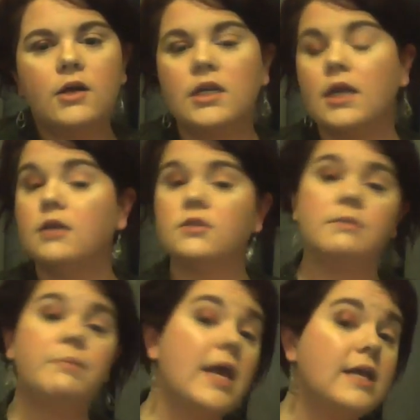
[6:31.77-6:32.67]
and I used
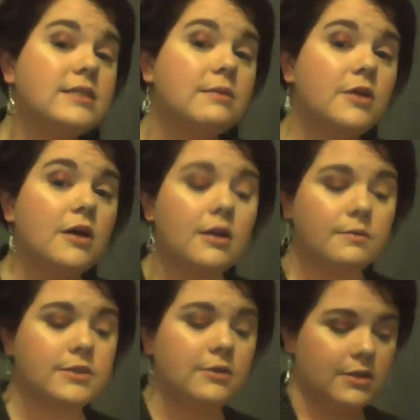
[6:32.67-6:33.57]
to paint
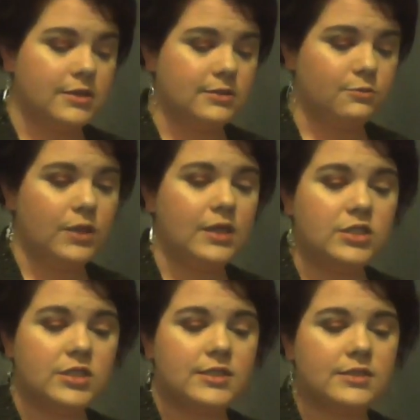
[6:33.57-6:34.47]
sometimes, so this is really
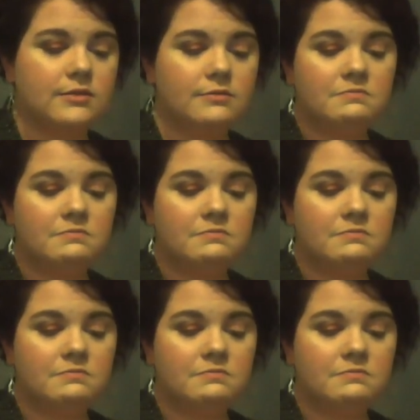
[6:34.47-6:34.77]
just